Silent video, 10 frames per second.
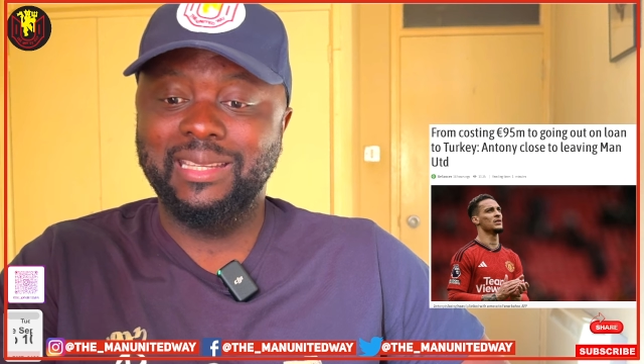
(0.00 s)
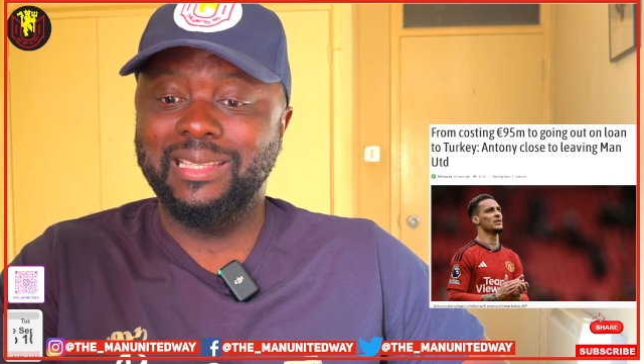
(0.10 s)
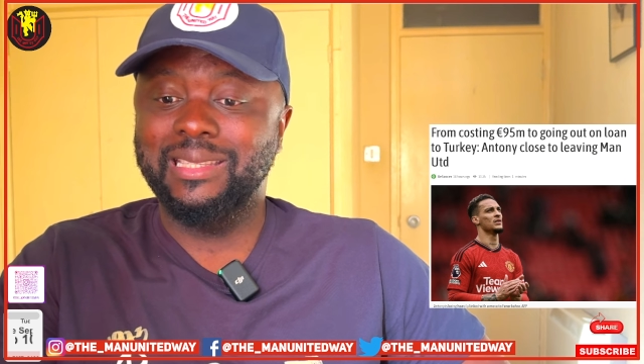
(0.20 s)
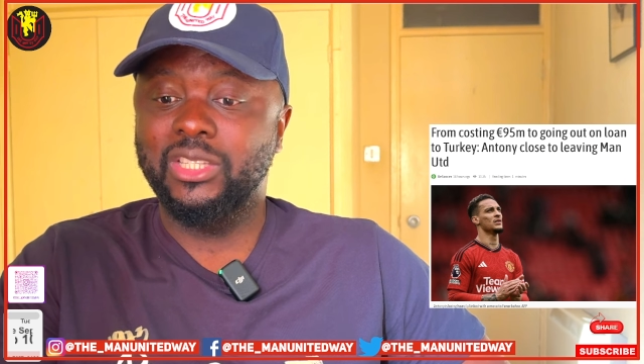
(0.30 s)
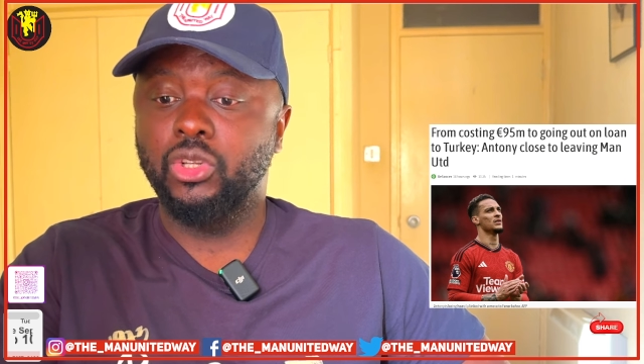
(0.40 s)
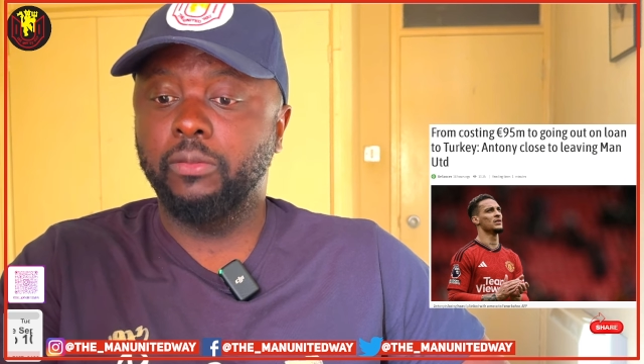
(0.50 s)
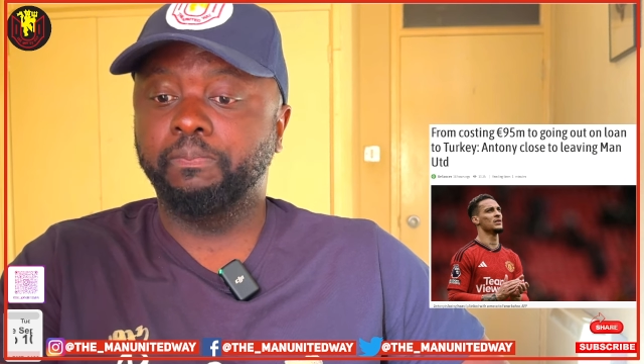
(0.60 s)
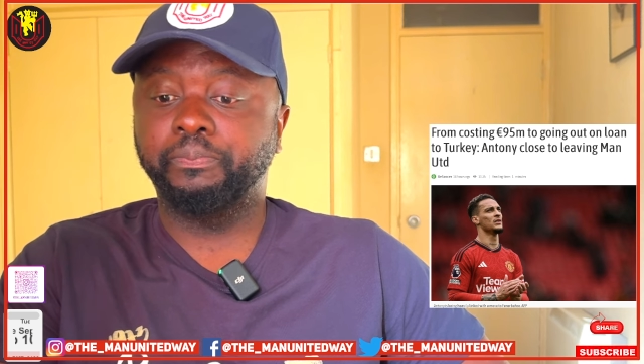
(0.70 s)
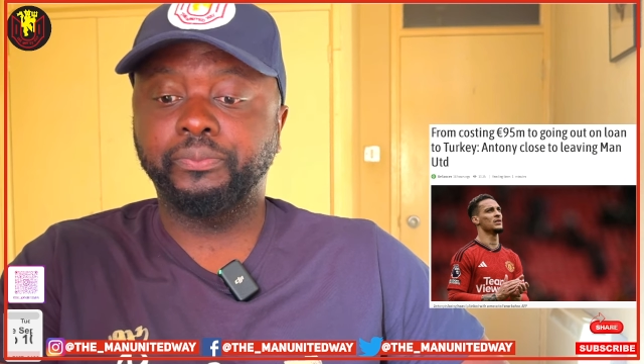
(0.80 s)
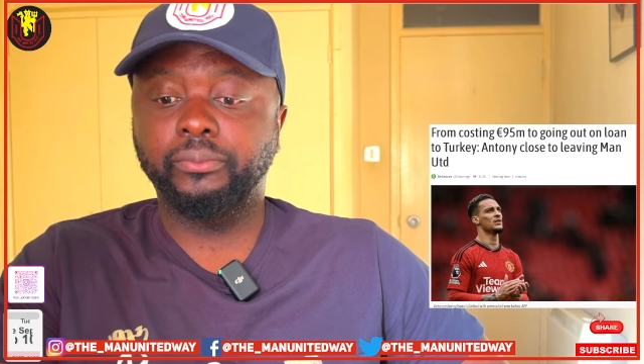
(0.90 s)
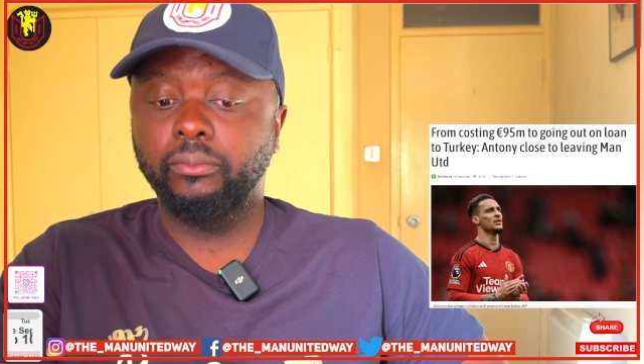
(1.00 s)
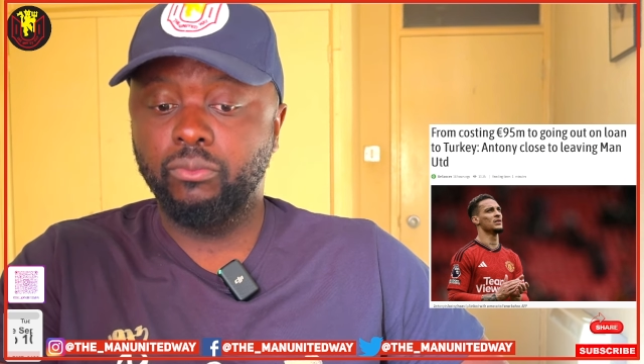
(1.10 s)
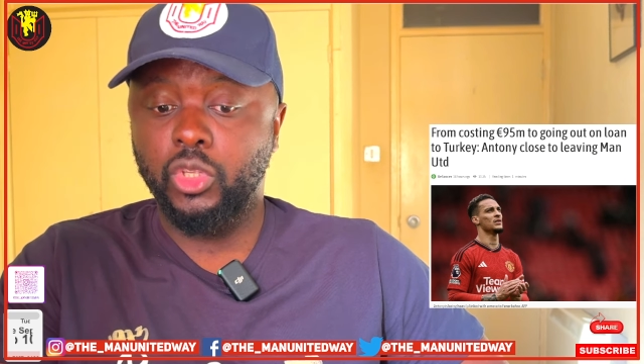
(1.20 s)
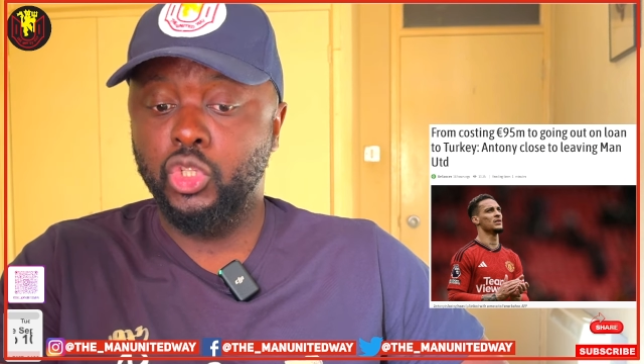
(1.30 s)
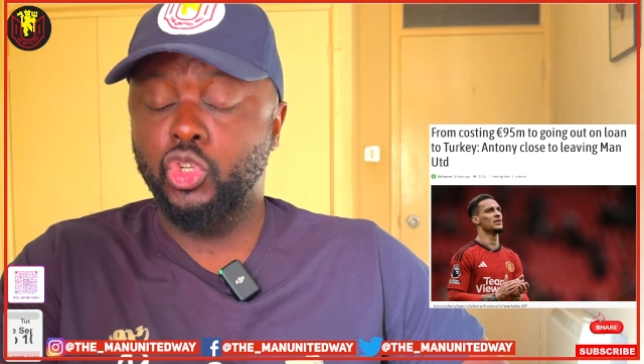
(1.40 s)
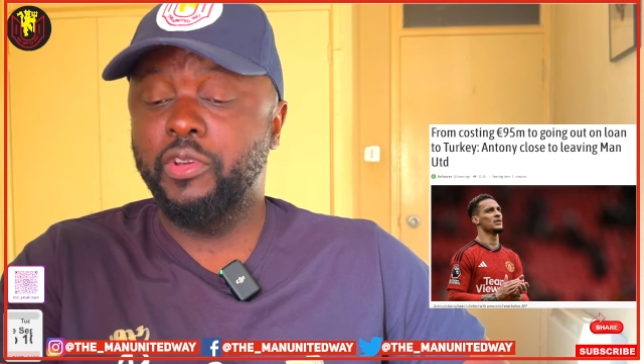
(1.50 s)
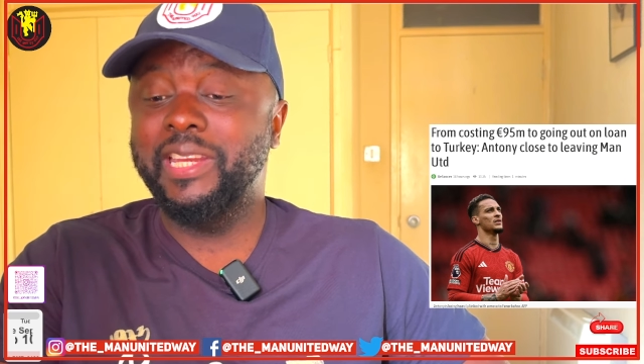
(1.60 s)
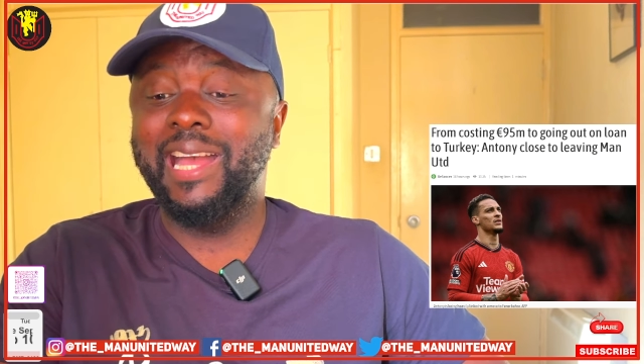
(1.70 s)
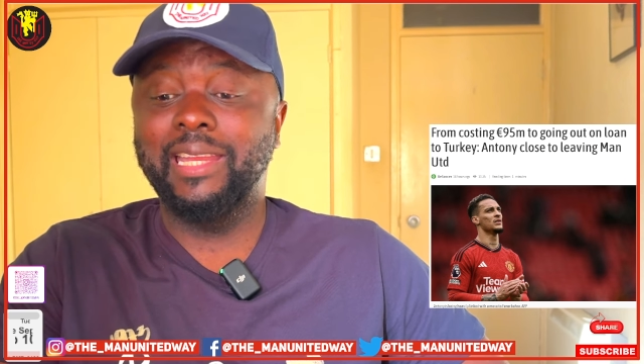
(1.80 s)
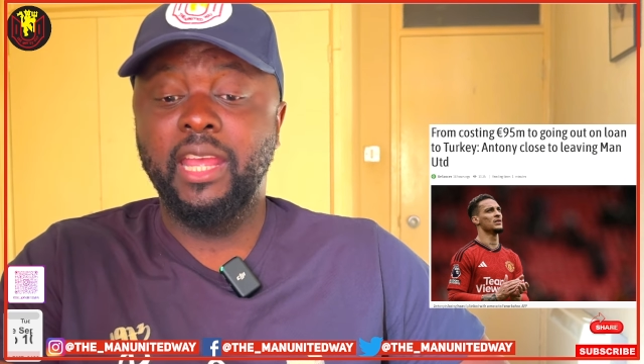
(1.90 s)
This is a story
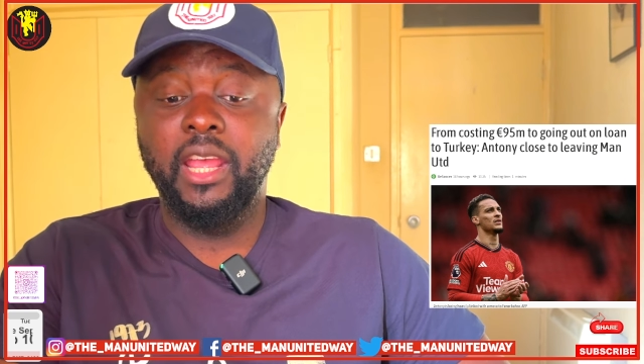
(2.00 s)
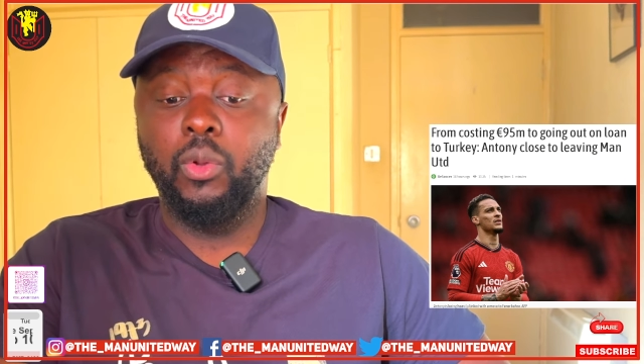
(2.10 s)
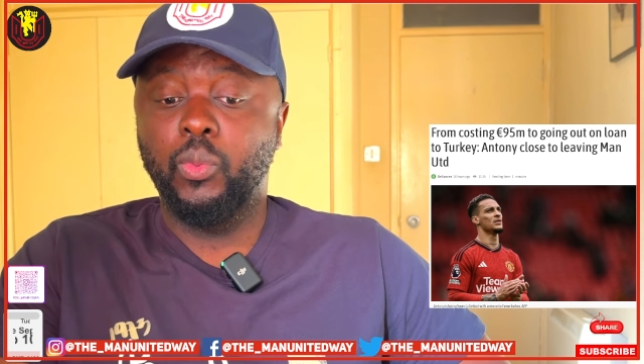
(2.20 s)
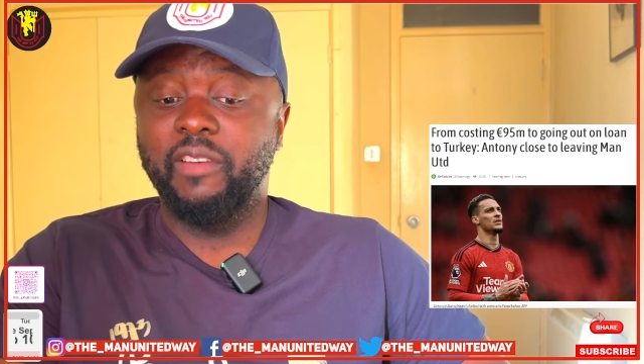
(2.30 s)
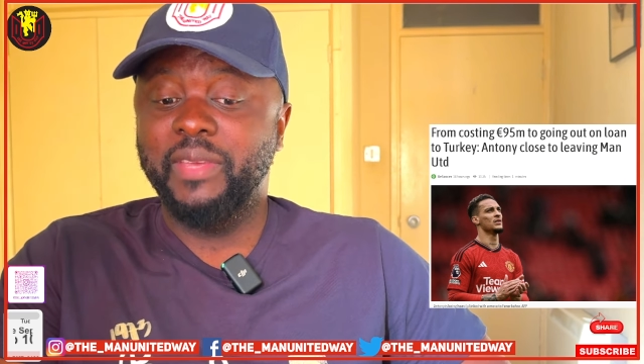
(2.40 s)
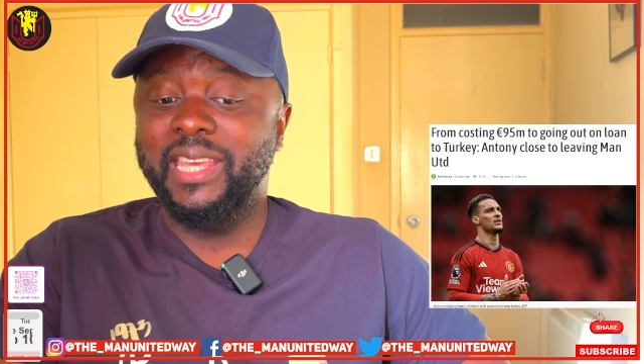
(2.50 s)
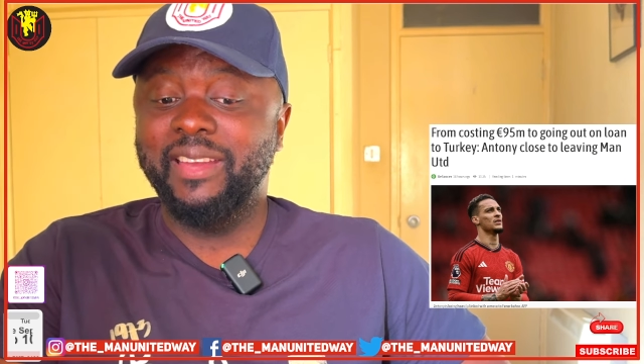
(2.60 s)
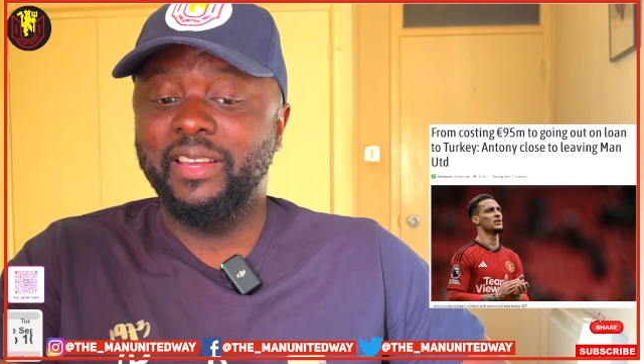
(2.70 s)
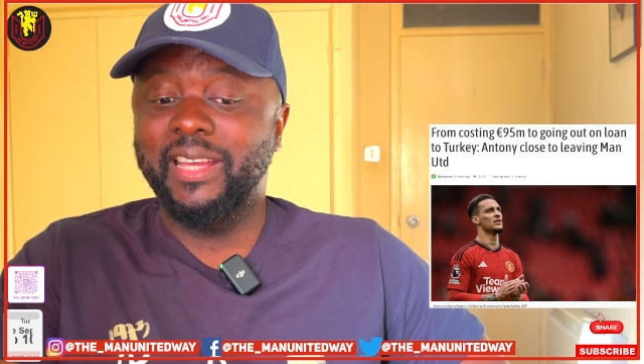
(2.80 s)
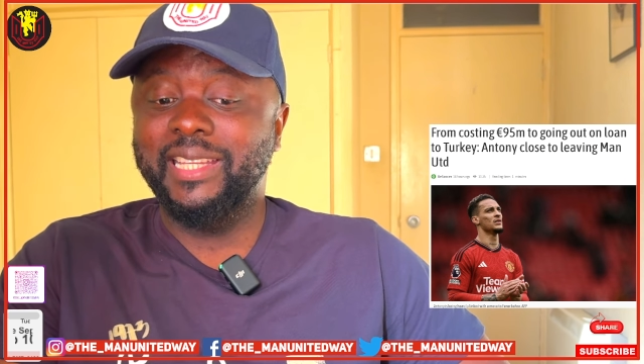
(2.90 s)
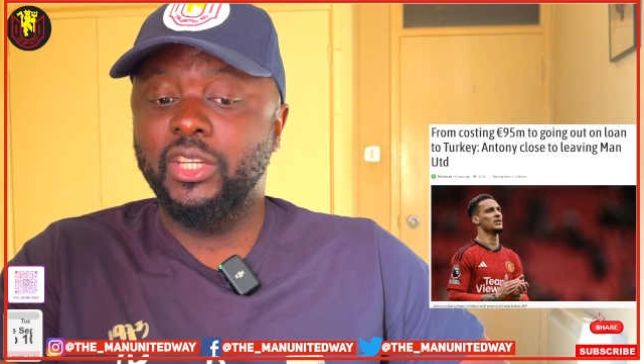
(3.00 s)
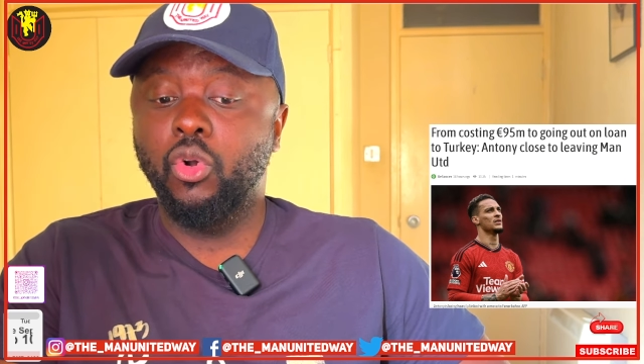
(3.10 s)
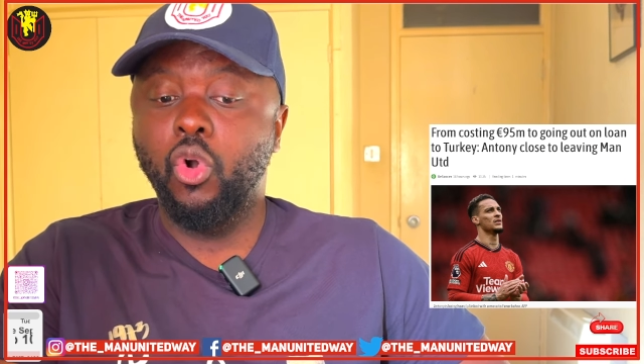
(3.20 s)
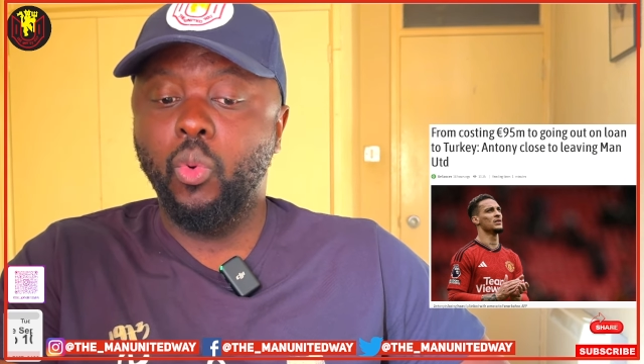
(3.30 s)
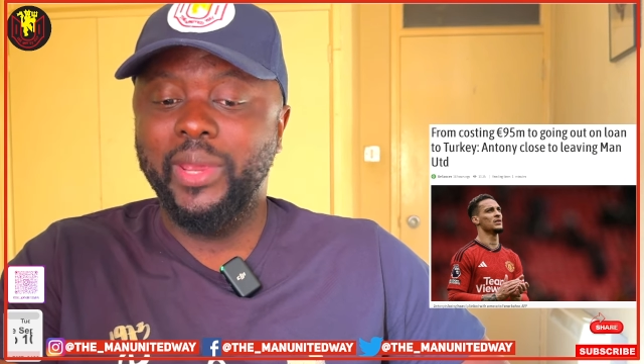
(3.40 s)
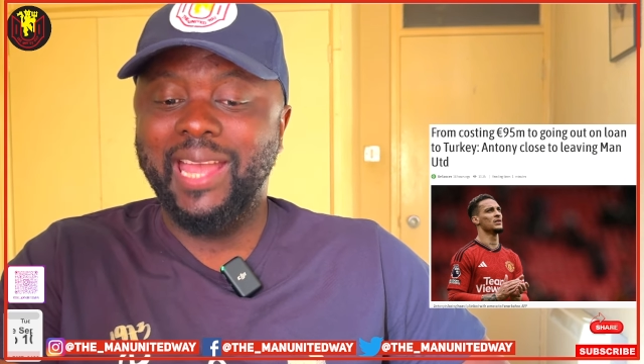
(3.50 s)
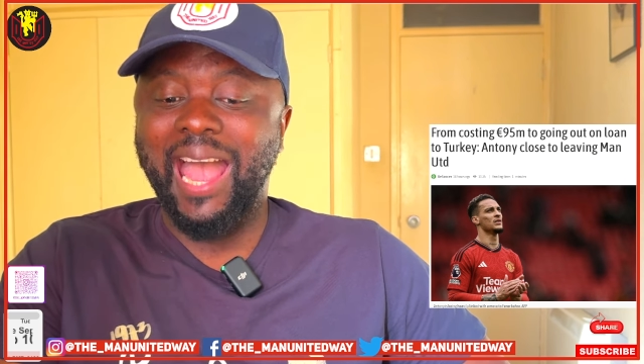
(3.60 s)
that we have been getting the whole week.